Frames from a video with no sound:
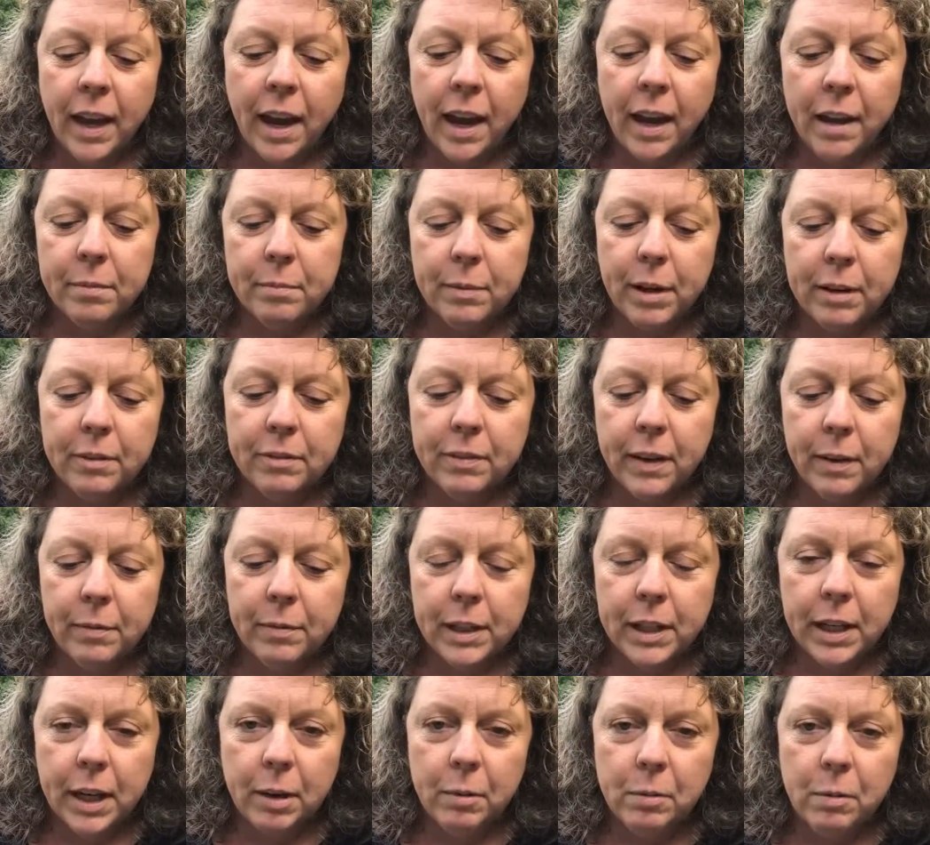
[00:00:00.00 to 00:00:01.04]
and my
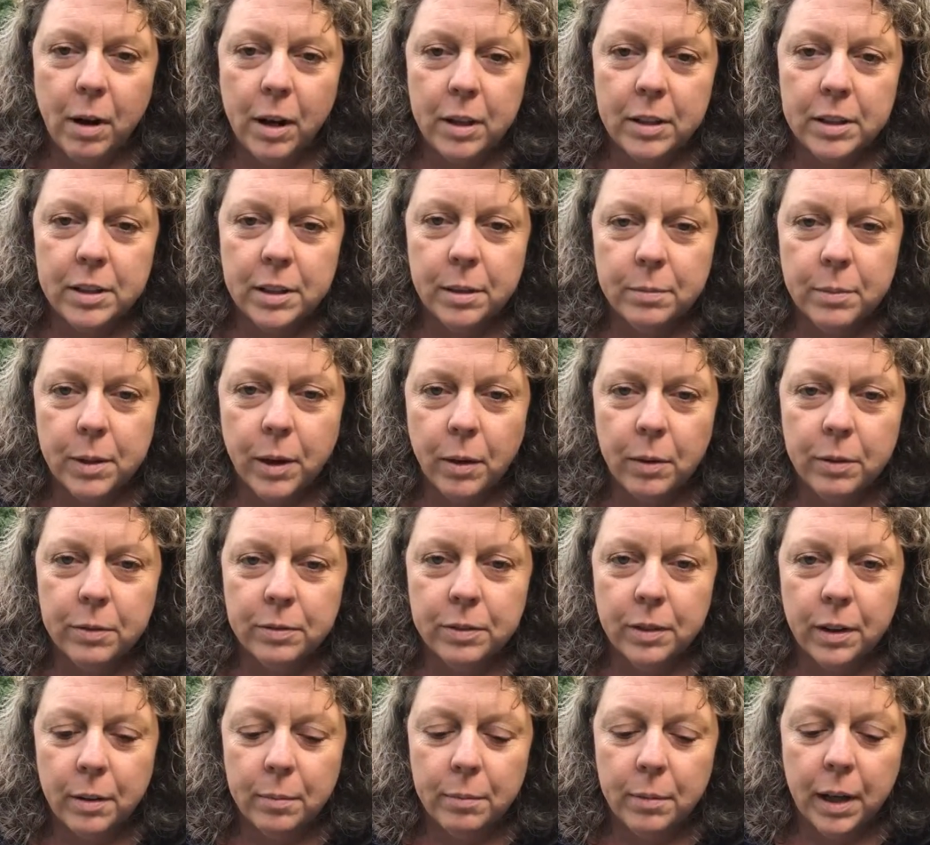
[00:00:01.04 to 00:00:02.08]
family and I watched him go
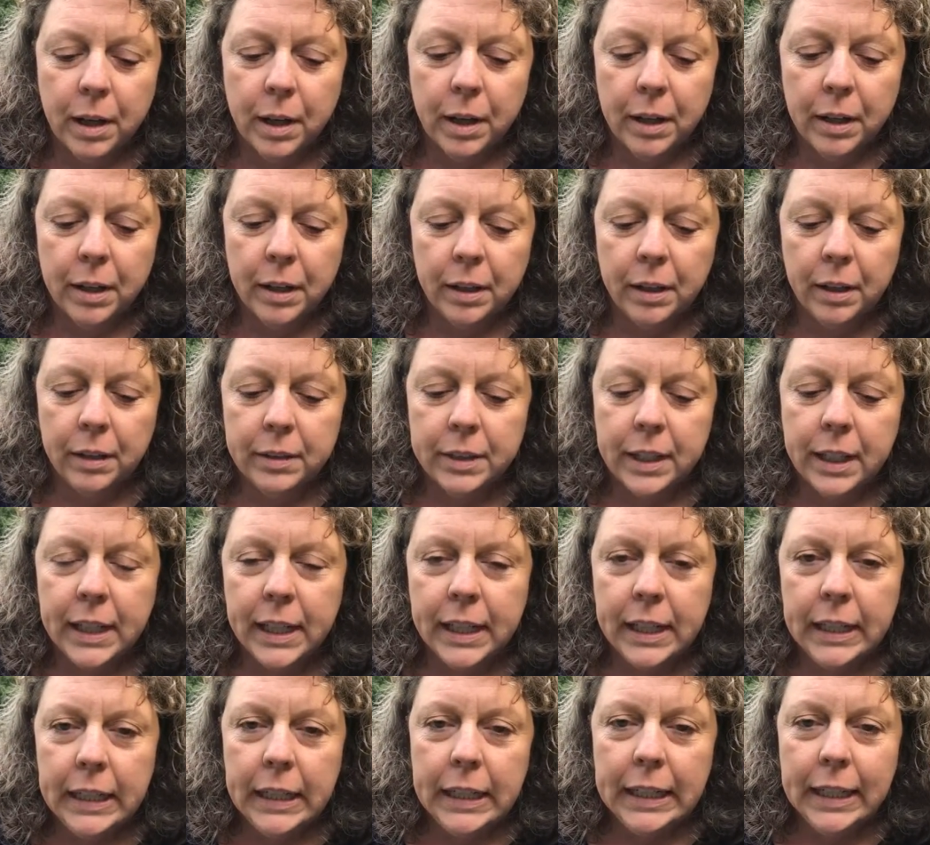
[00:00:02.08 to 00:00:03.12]
from a
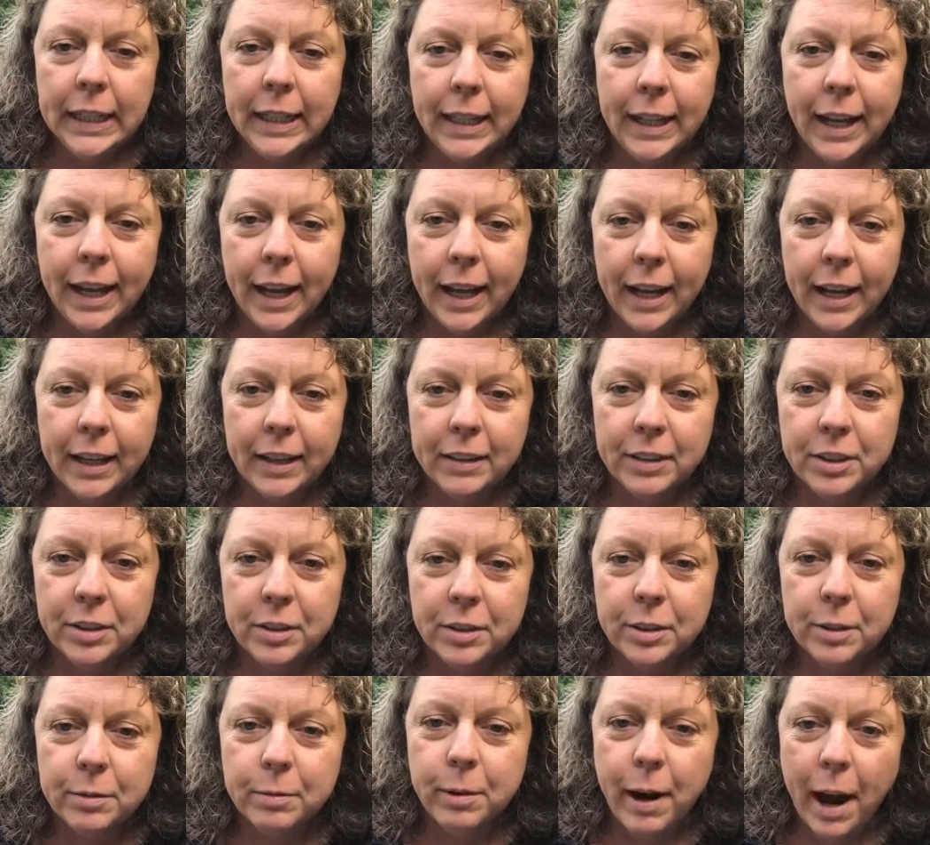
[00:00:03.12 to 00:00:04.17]
teeny little egg
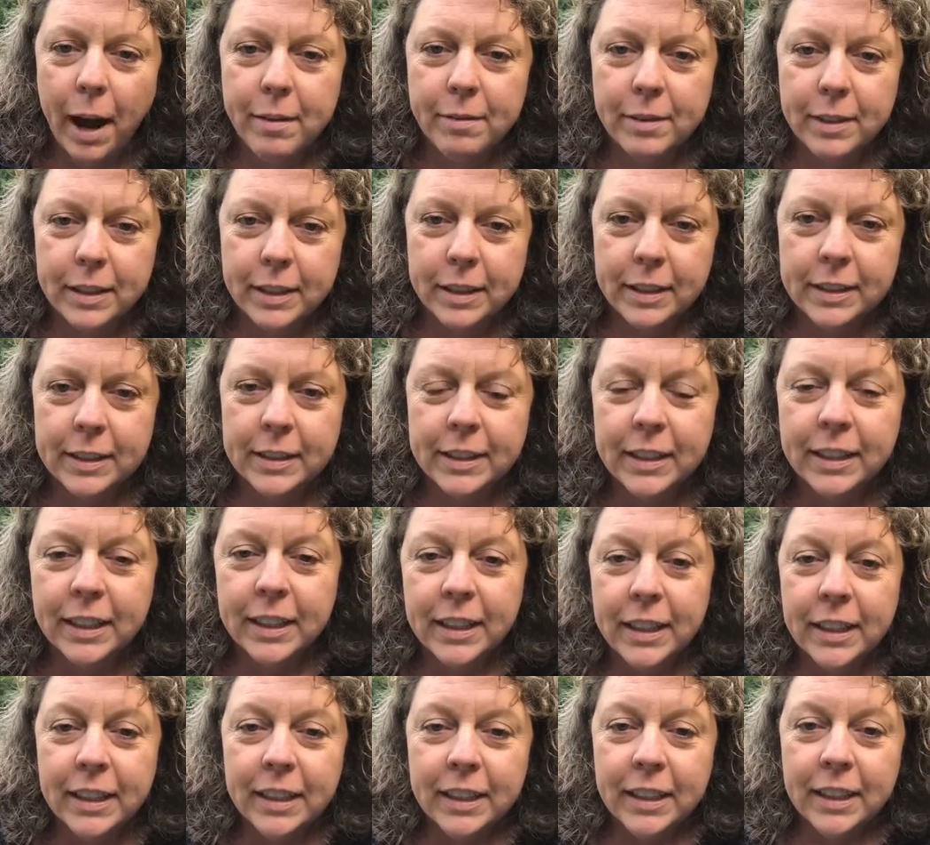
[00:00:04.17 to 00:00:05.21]
to a ravenous,
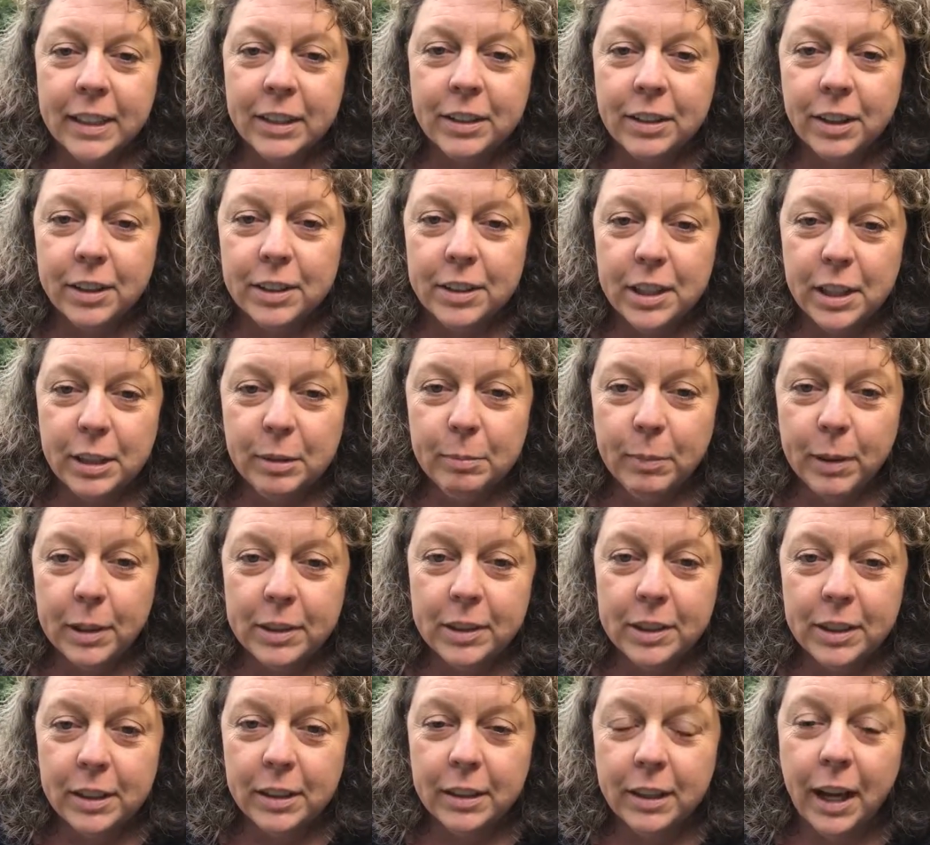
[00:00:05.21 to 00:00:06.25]
crunching,
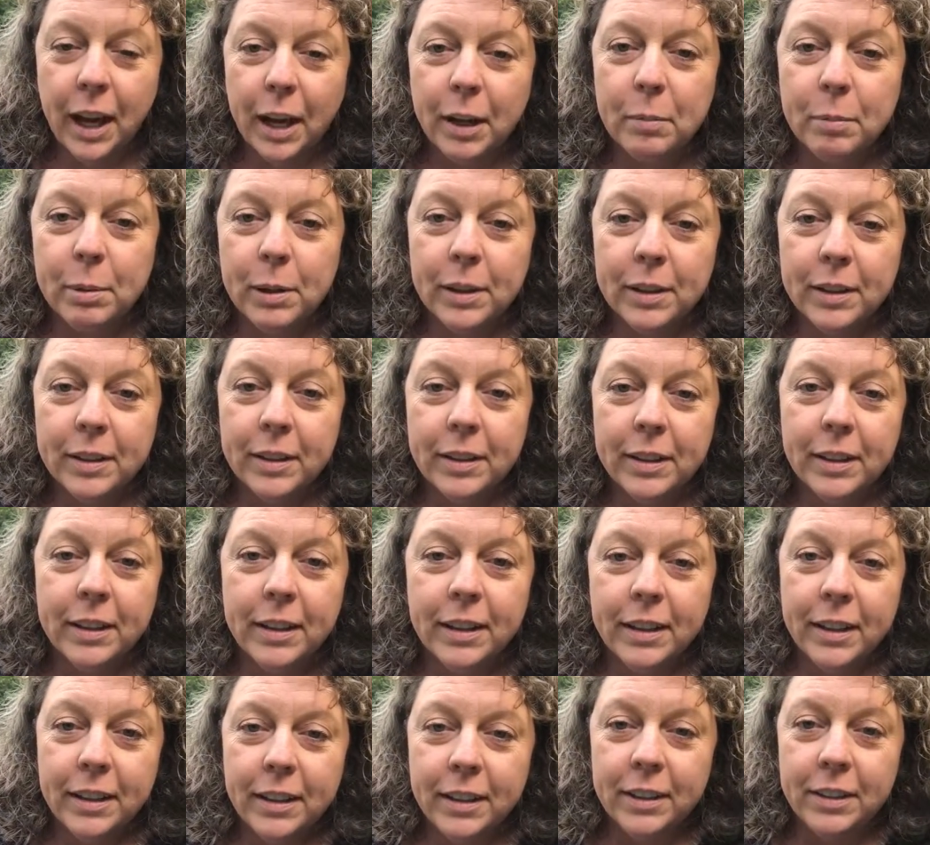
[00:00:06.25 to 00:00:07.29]
munching caterpillar
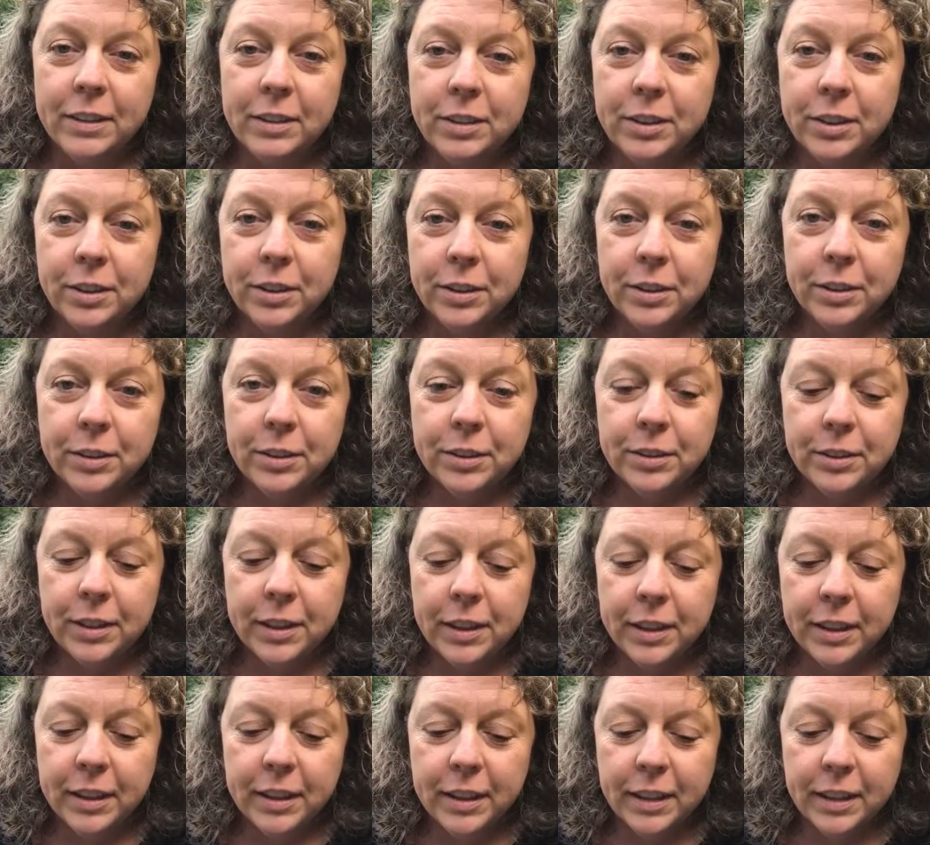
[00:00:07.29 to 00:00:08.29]
to